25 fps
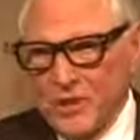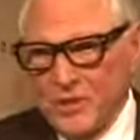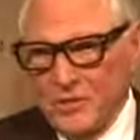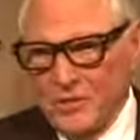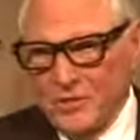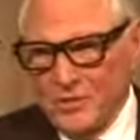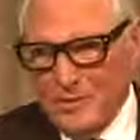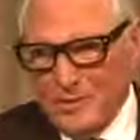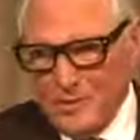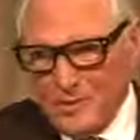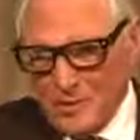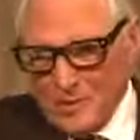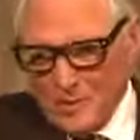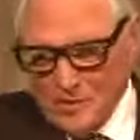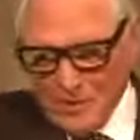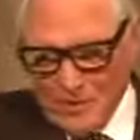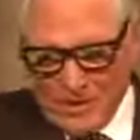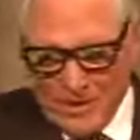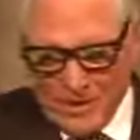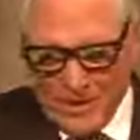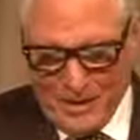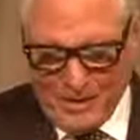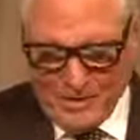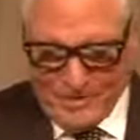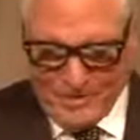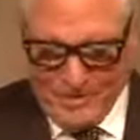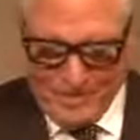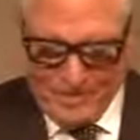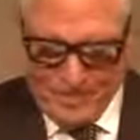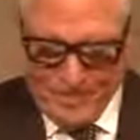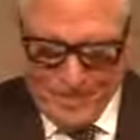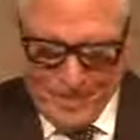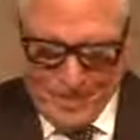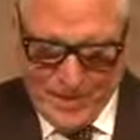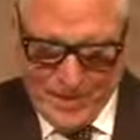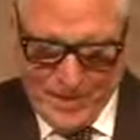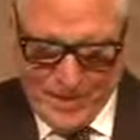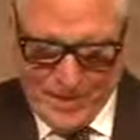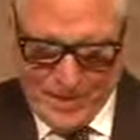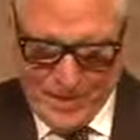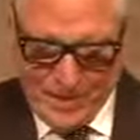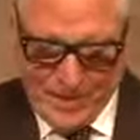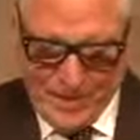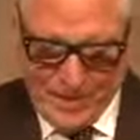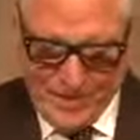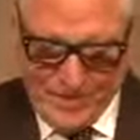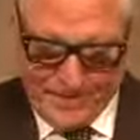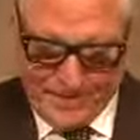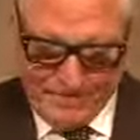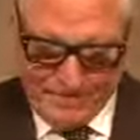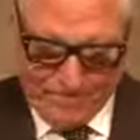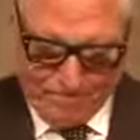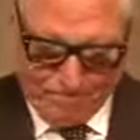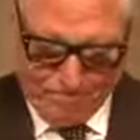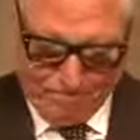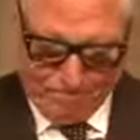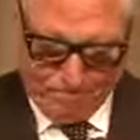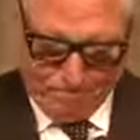Alan Odette. Thank you, Alan.